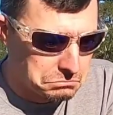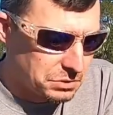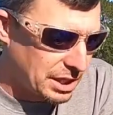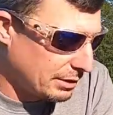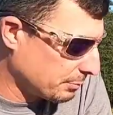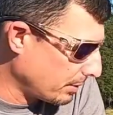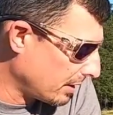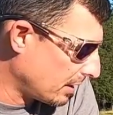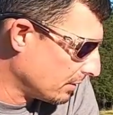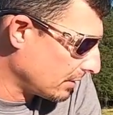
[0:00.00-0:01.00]
lot of it's pretty
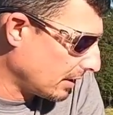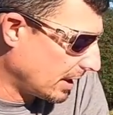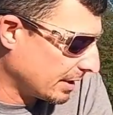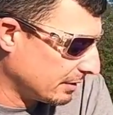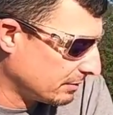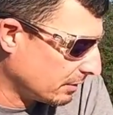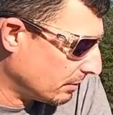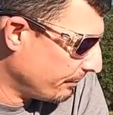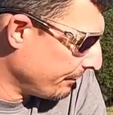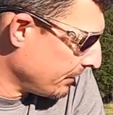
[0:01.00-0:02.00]
close. I like it,
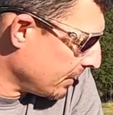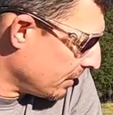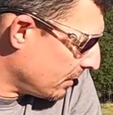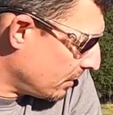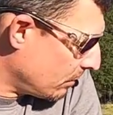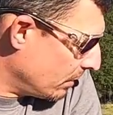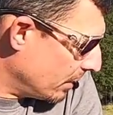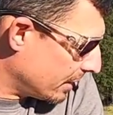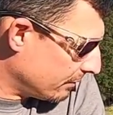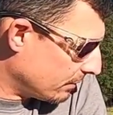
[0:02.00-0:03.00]
so we're
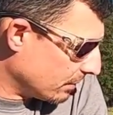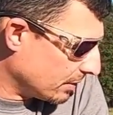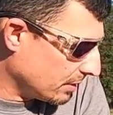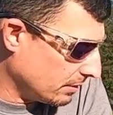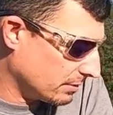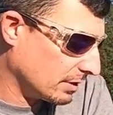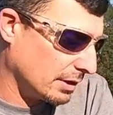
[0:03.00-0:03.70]
looking forward to using